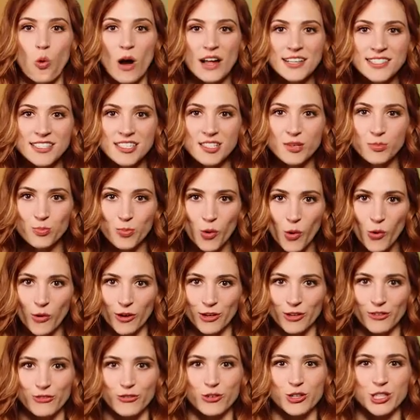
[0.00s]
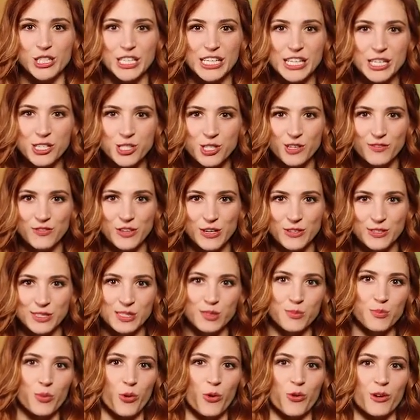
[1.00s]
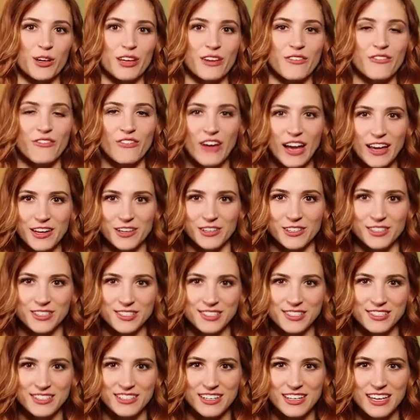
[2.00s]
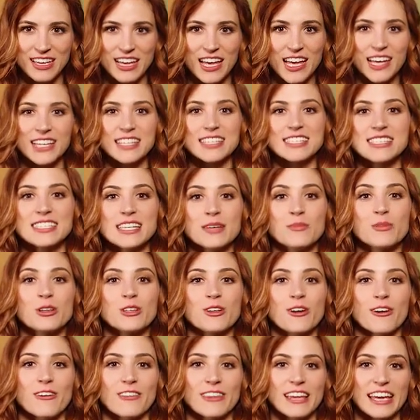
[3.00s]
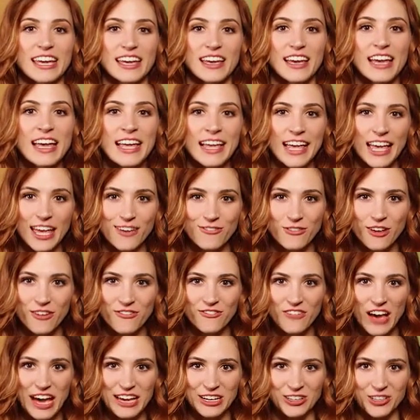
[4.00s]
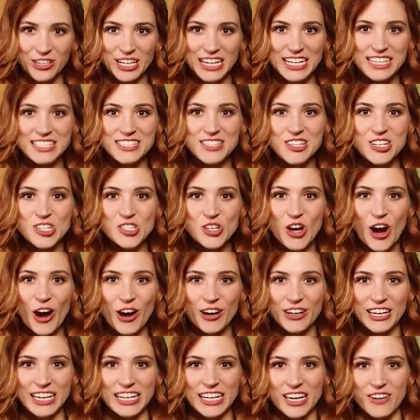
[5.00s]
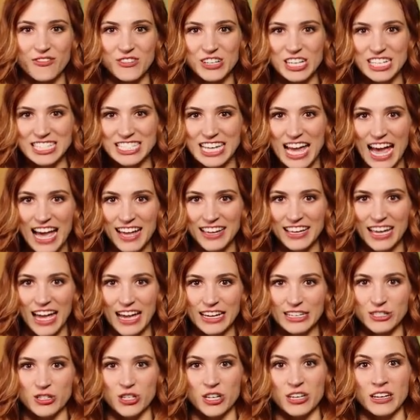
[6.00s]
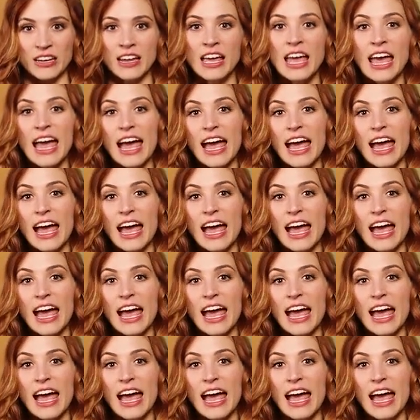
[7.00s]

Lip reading: 1 support for each of those supporting fighters. Similarly, if a fighter is the target of an attack action